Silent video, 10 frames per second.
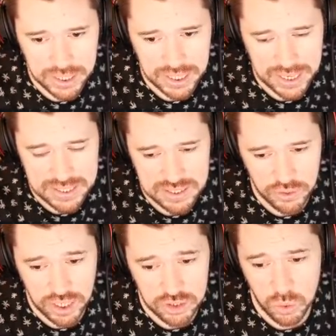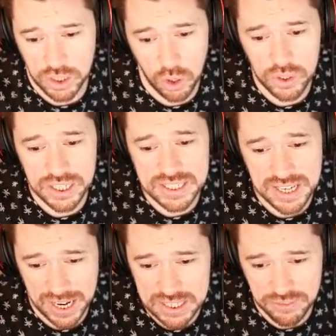a Serie A squad. It only needs
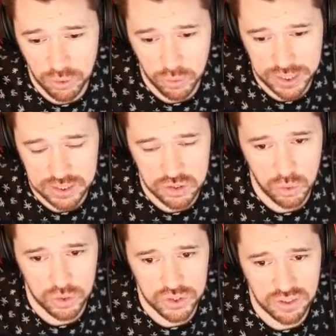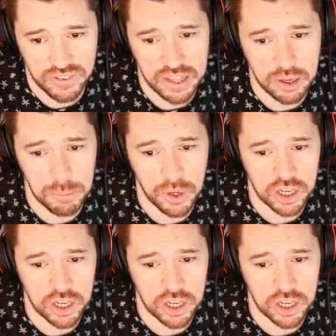an 84 rated squad. So the fact that I'm putting a